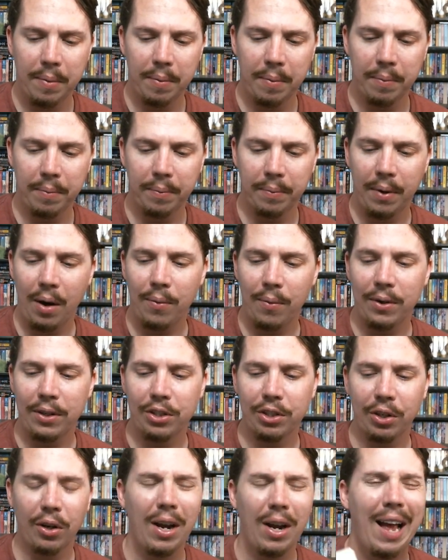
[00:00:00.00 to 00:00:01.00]
I'm not really
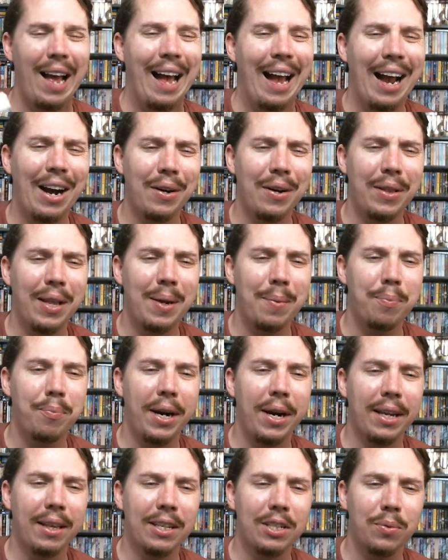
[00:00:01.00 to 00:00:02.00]
sure how they
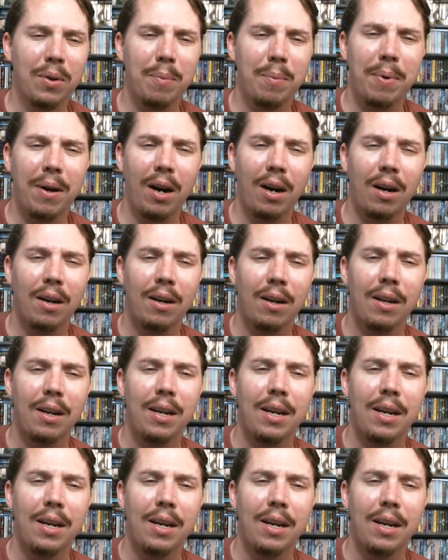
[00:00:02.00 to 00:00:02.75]
break this one apart,